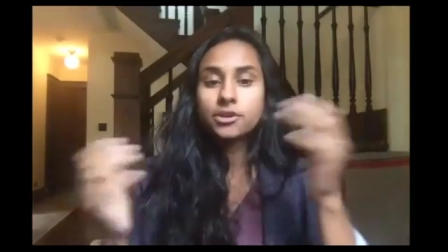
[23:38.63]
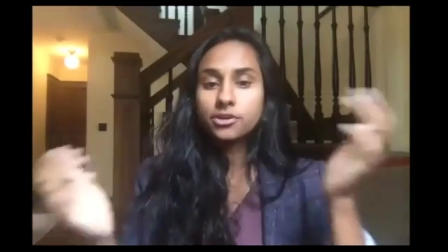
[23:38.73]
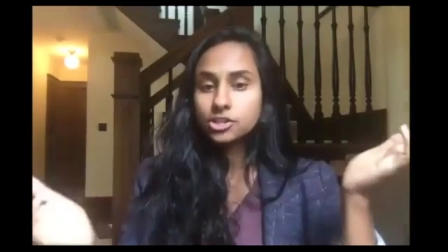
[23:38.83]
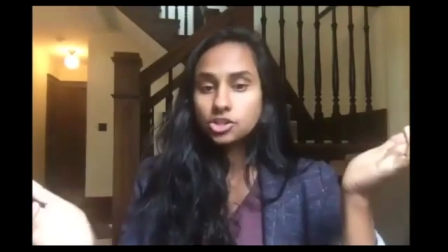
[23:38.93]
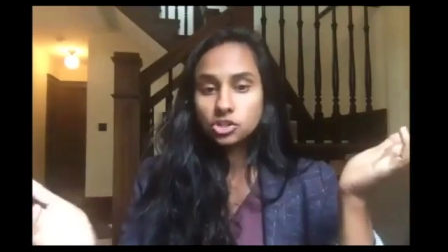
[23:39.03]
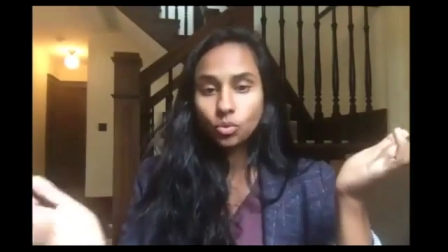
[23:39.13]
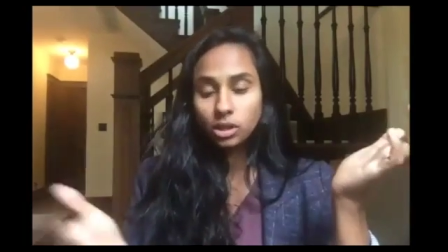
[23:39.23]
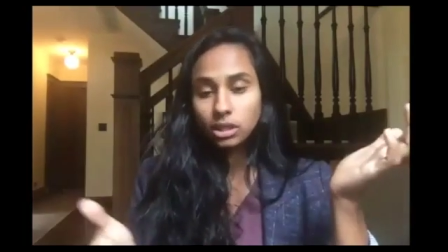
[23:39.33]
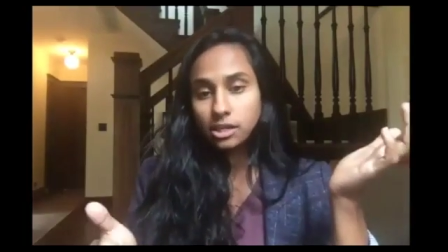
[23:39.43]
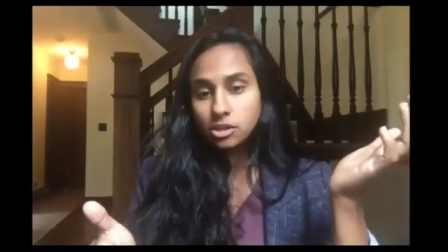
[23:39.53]
I'm curious
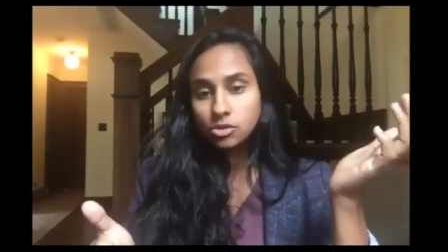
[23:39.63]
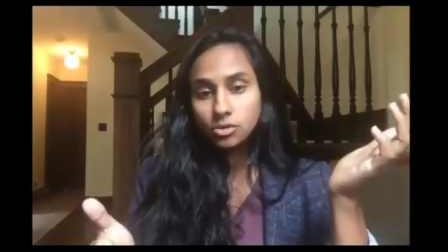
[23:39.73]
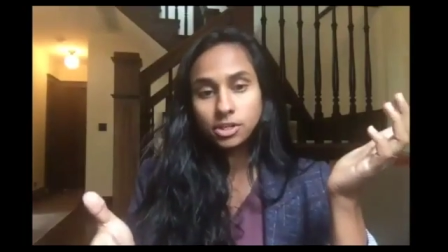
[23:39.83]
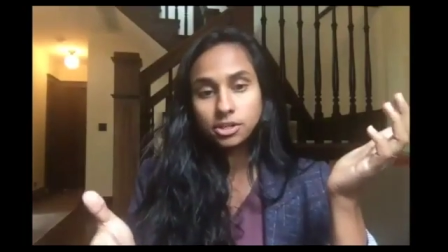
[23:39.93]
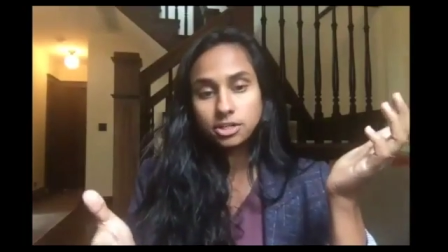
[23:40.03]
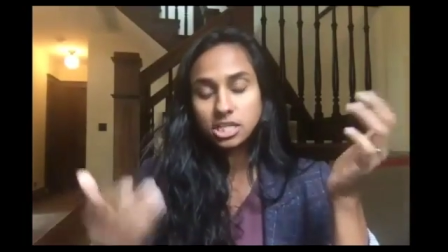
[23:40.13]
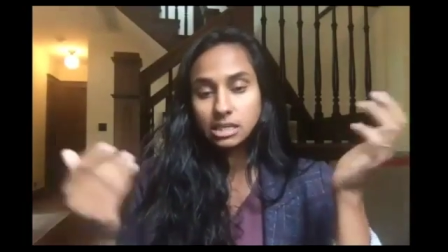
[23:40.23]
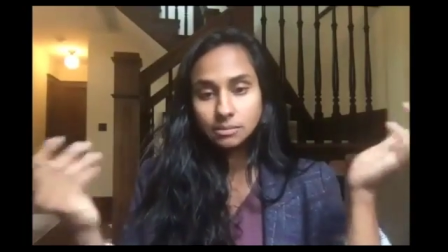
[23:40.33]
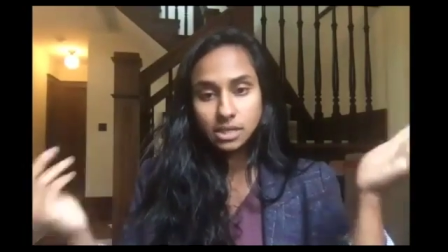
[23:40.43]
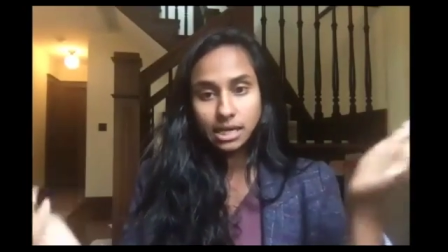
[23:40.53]
just what led you and
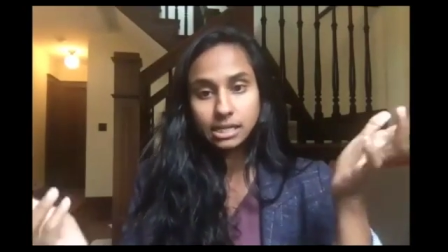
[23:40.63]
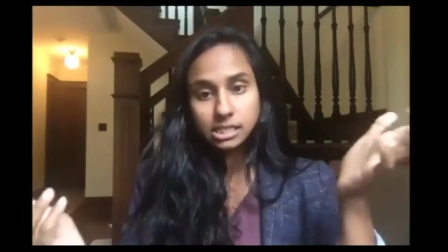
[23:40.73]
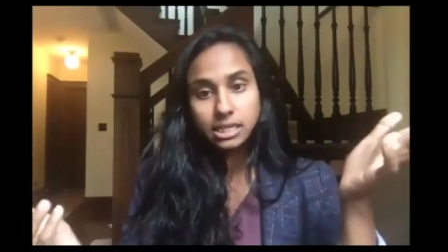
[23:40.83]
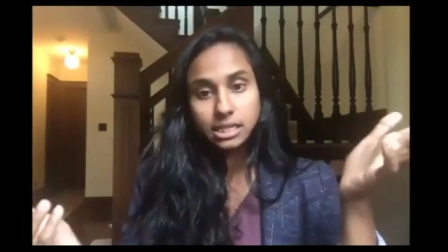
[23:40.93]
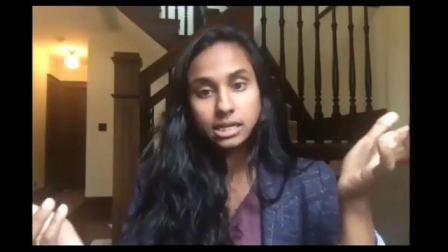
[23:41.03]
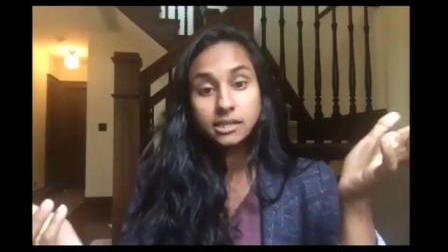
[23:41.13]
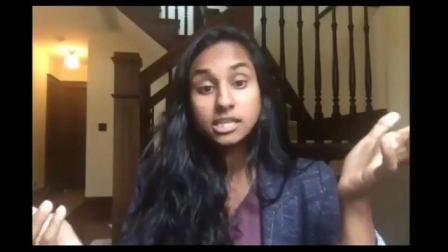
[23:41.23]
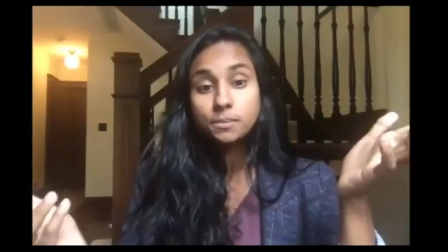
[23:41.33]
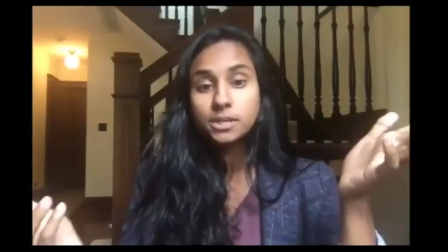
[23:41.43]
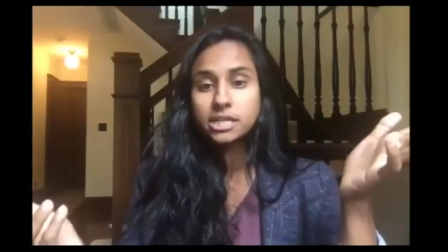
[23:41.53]
your team to kind of dig
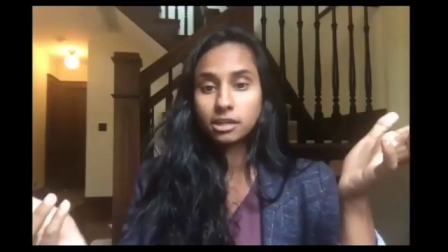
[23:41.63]
into this